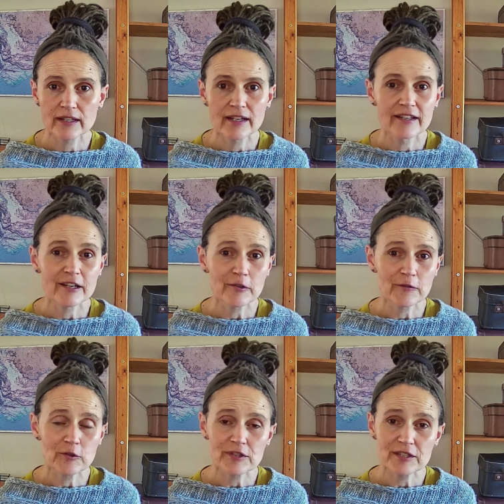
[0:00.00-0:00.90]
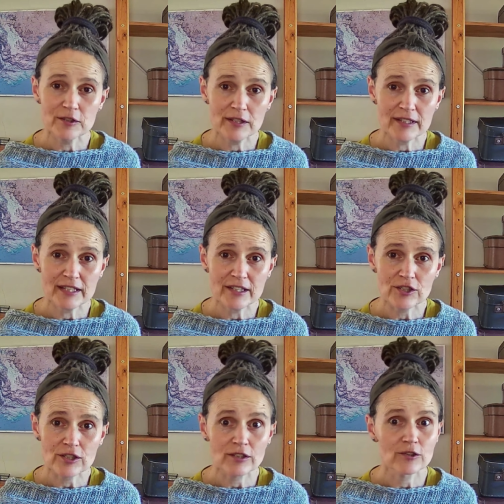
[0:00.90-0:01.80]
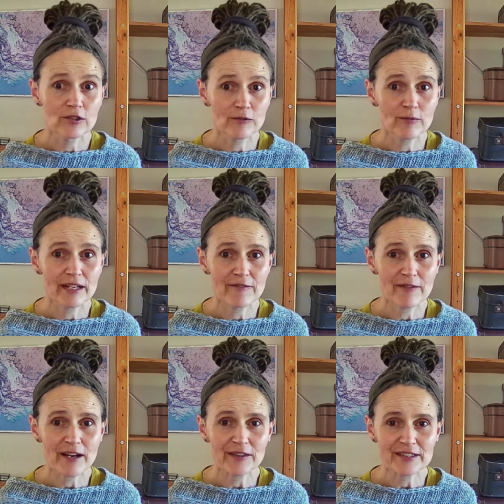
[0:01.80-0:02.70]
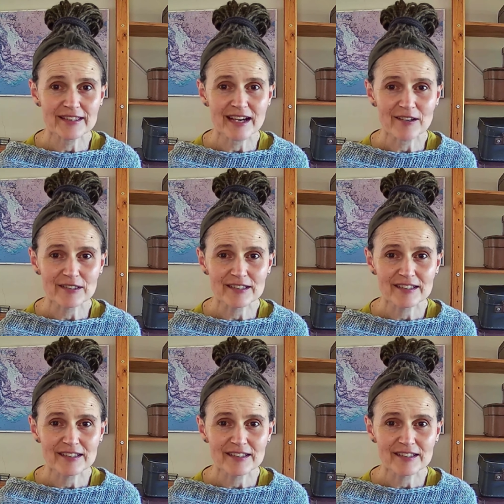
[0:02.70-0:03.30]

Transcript: Now, if you're a student teacher, you've already found this out.